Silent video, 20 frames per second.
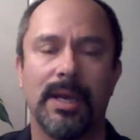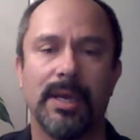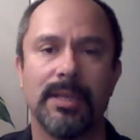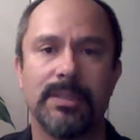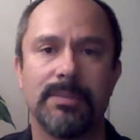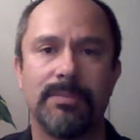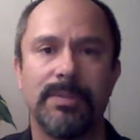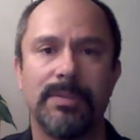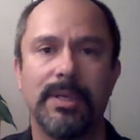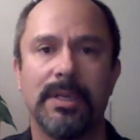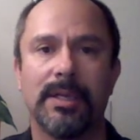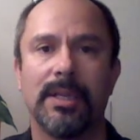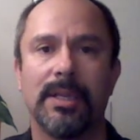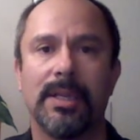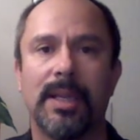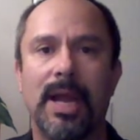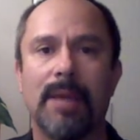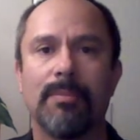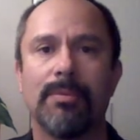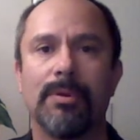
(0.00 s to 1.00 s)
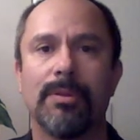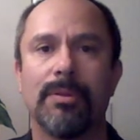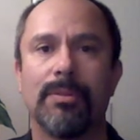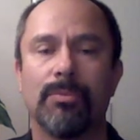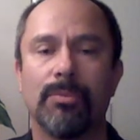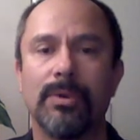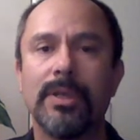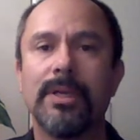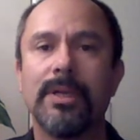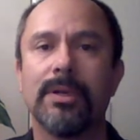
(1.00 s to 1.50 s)
as being a Labyrinth
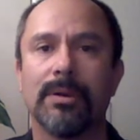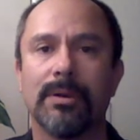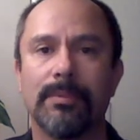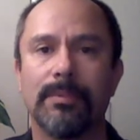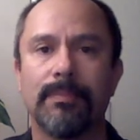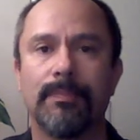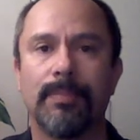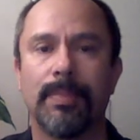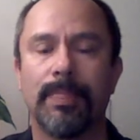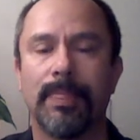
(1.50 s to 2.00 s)
reader,